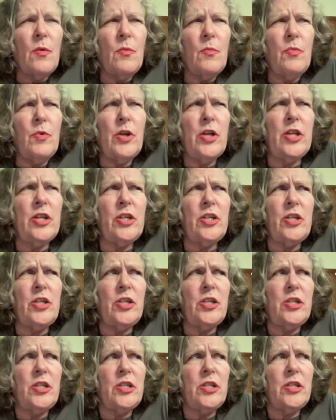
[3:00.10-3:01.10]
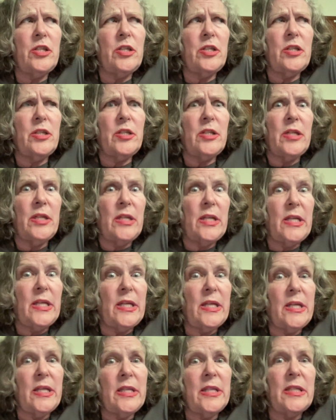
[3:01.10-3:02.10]
which
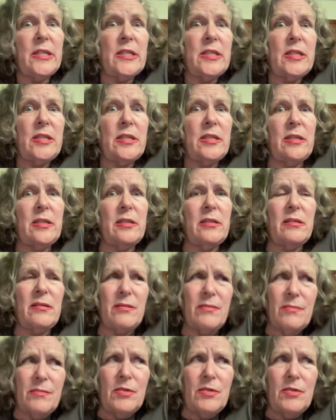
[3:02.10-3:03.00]
is,